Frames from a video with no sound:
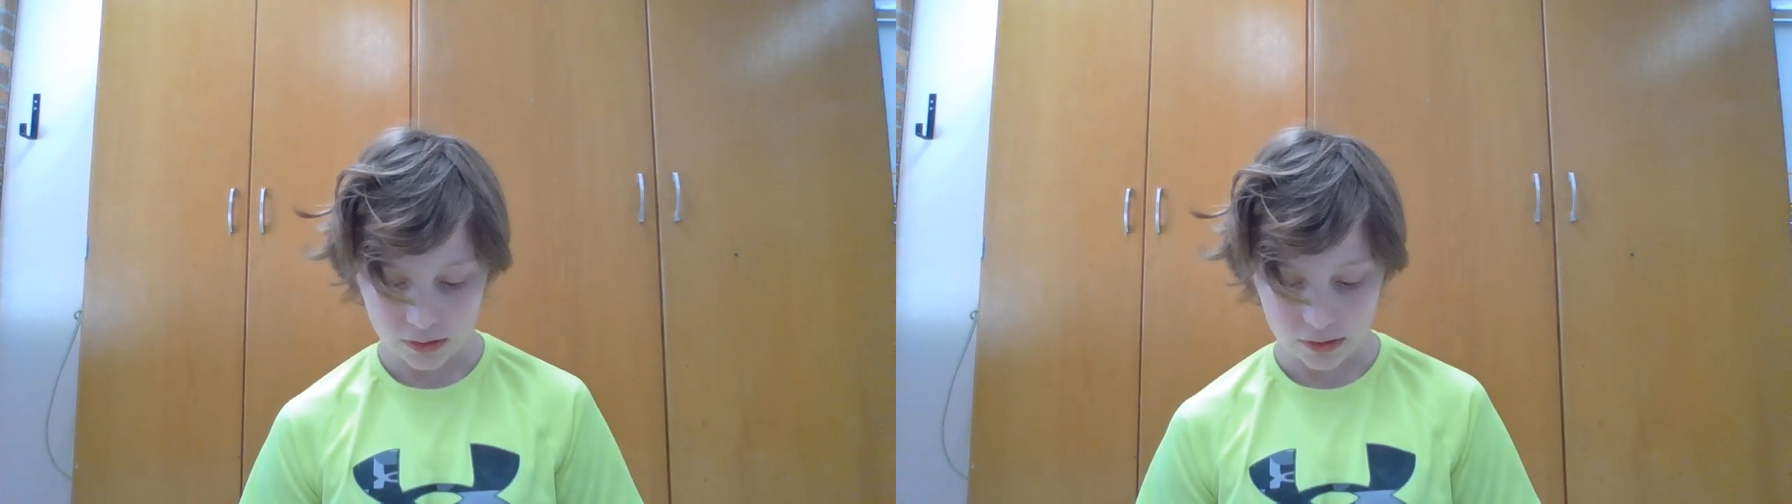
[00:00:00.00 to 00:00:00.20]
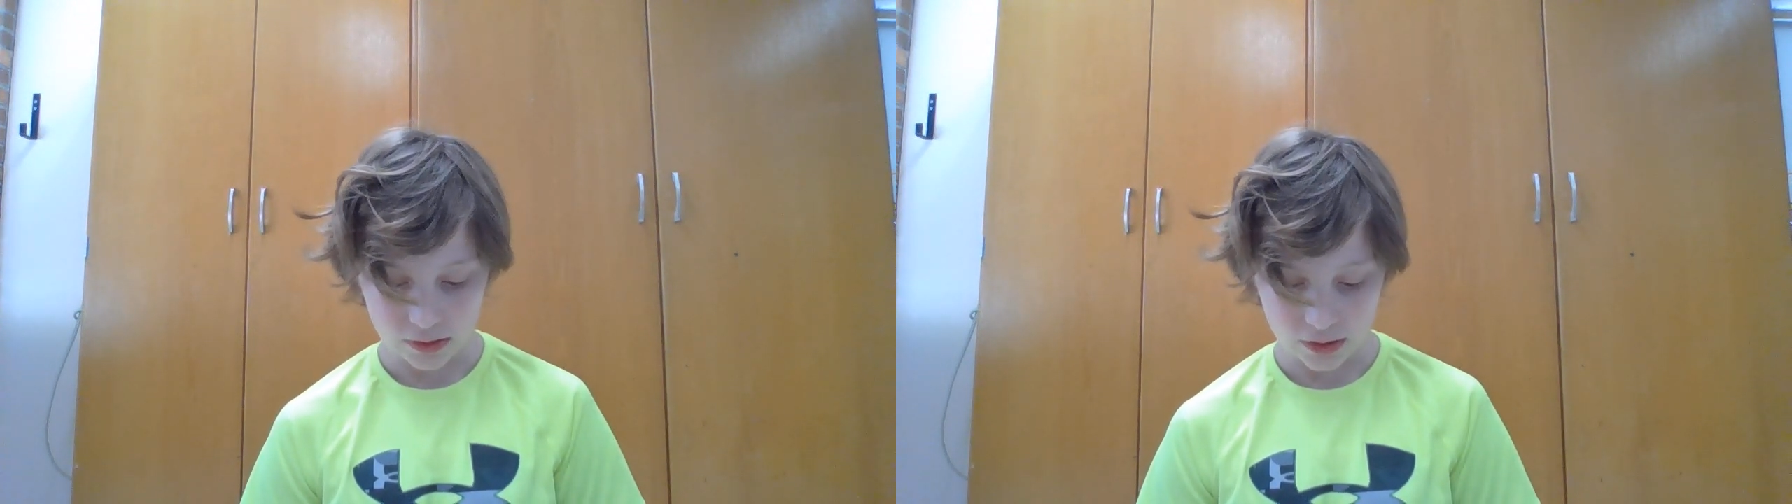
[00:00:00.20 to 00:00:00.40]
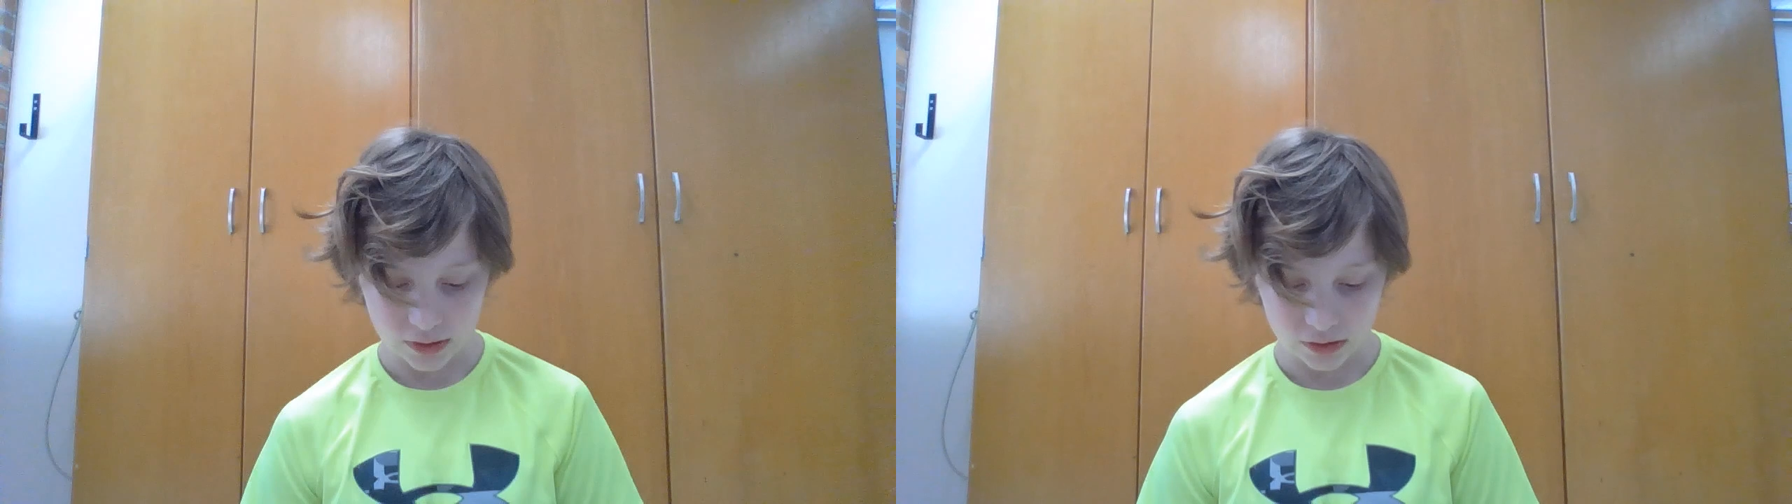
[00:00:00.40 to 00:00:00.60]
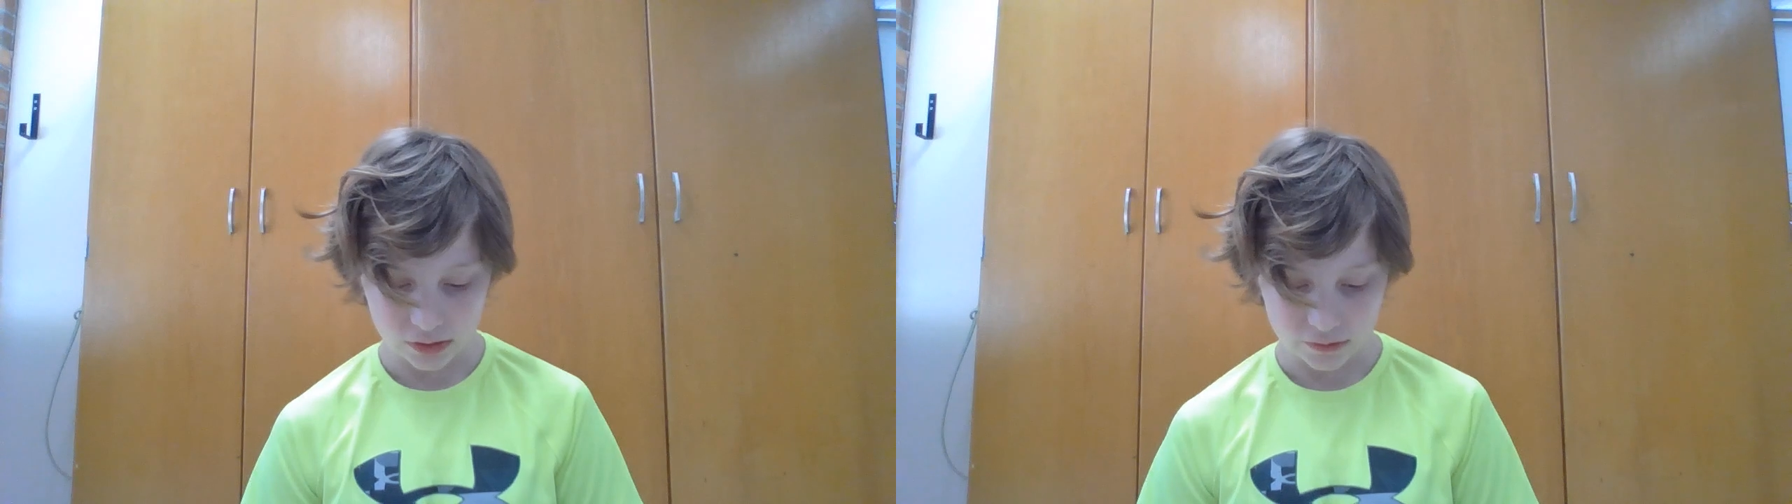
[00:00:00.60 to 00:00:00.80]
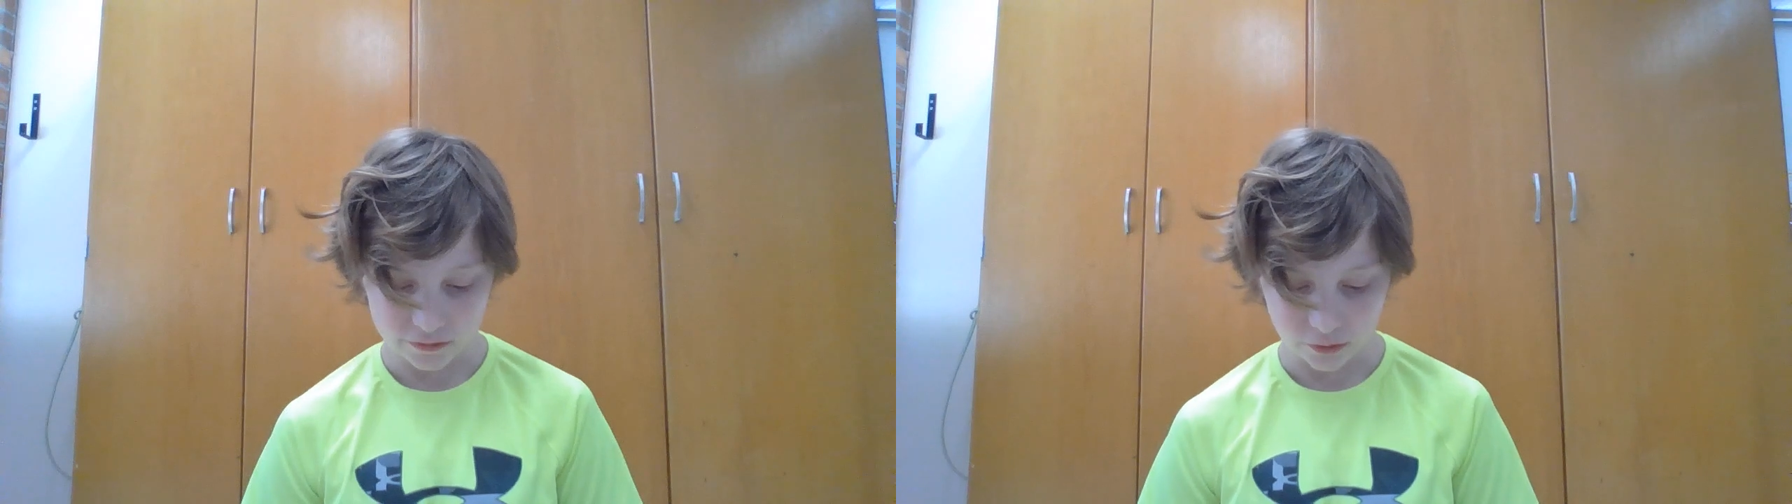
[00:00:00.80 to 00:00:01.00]
it
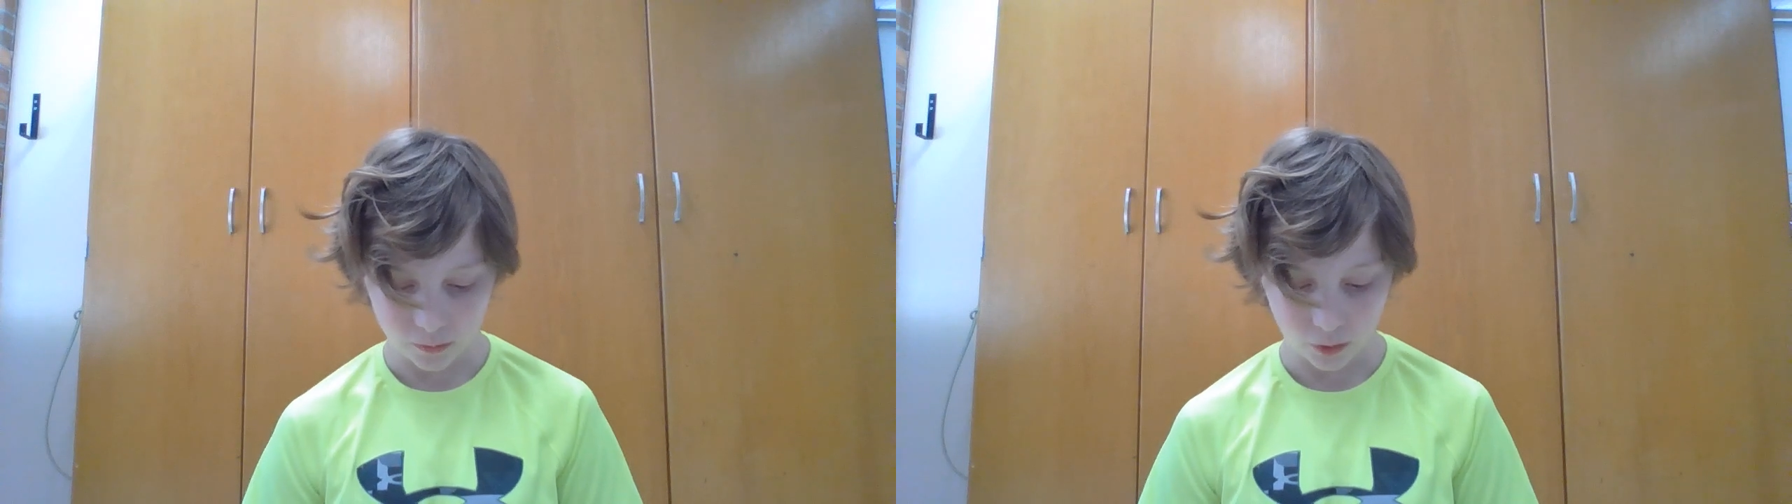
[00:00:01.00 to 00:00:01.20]
any easier.